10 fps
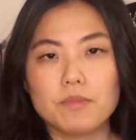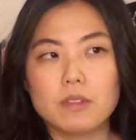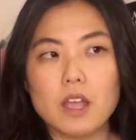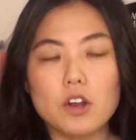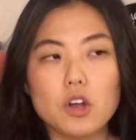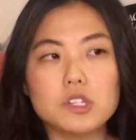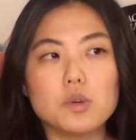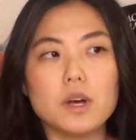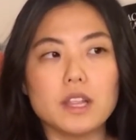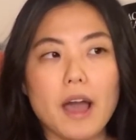and also
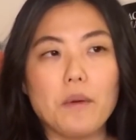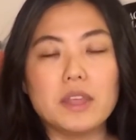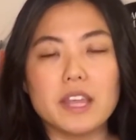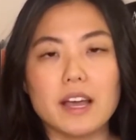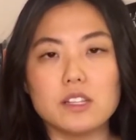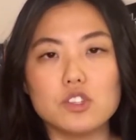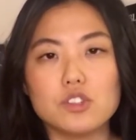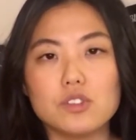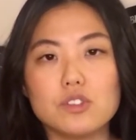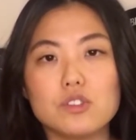allowing that
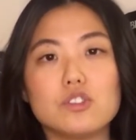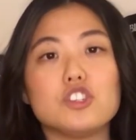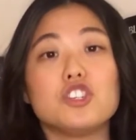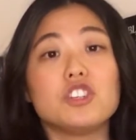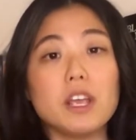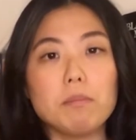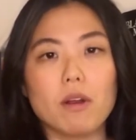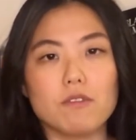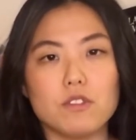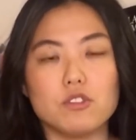to shape our
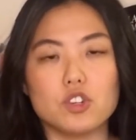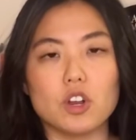future,